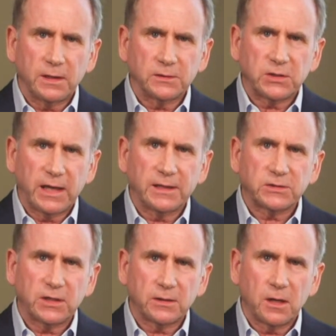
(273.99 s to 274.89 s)
It's a
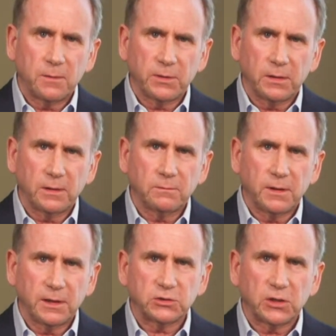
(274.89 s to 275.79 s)
handset company
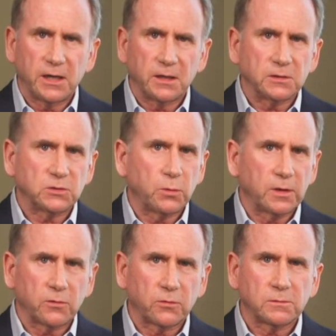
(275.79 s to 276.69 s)
in China. It's one
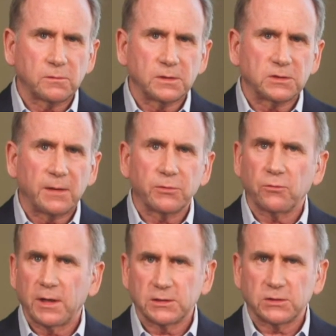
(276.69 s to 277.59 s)
of the top
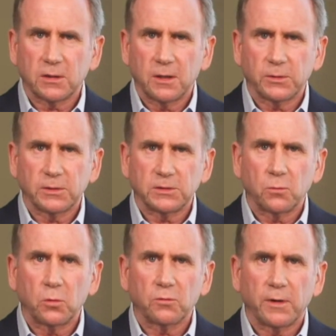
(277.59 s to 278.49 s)
three handset companies in the
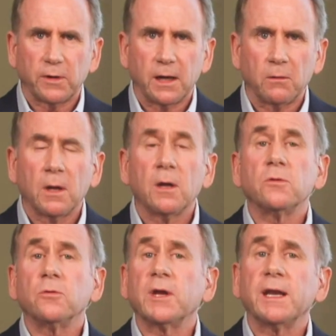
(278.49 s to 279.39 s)
world right now.
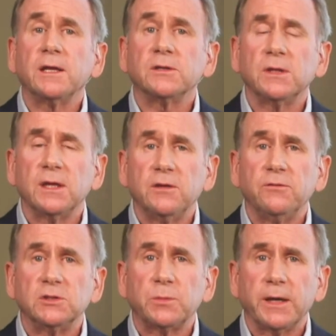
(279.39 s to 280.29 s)
They're getting into
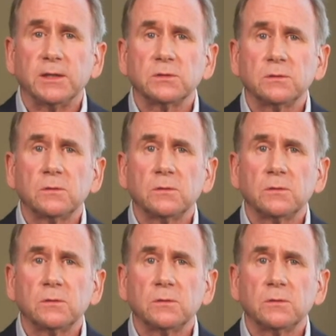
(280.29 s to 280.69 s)
the EV space.